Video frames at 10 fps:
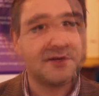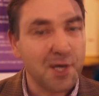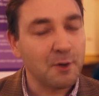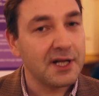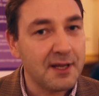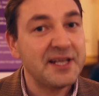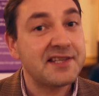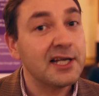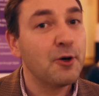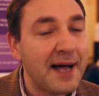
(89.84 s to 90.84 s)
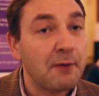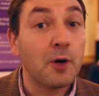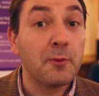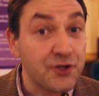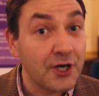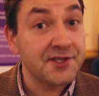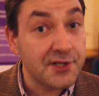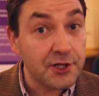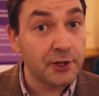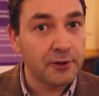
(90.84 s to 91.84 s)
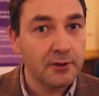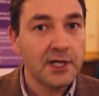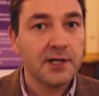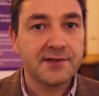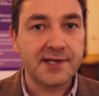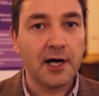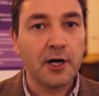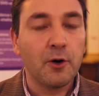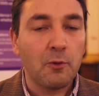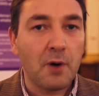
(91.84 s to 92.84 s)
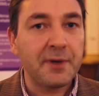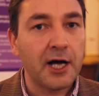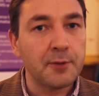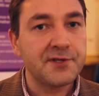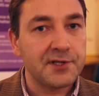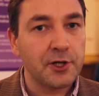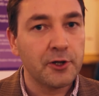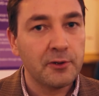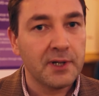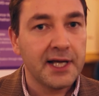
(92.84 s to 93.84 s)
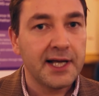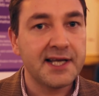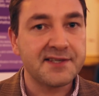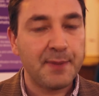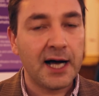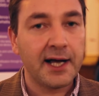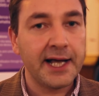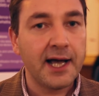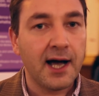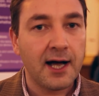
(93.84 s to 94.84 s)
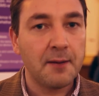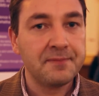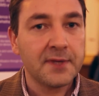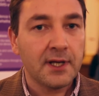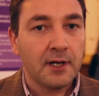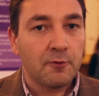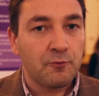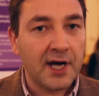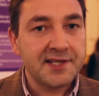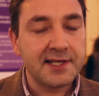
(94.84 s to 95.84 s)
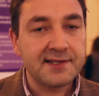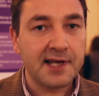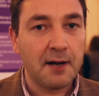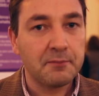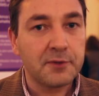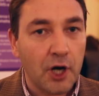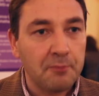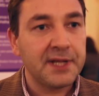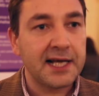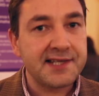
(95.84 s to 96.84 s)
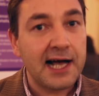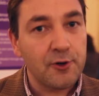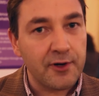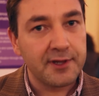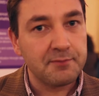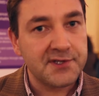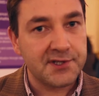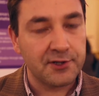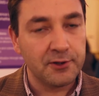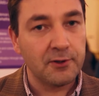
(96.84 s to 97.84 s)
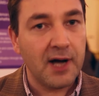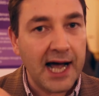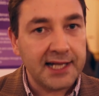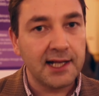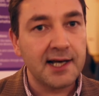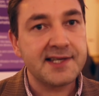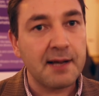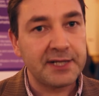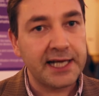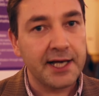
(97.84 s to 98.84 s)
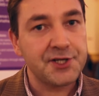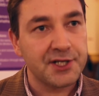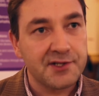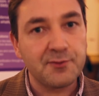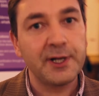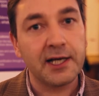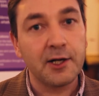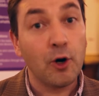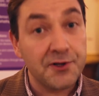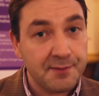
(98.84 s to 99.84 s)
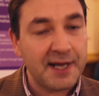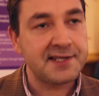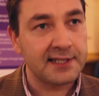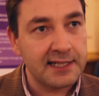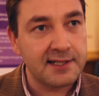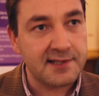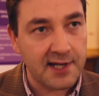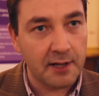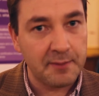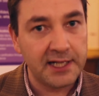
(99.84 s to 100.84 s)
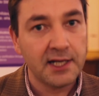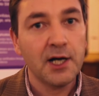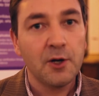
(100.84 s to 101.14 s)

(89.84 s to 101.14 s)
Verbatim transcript: so let me tell you about what we're trying to do. So what we hope to do is by um, writing some complex algorithms to analyze applications, we can automatically determine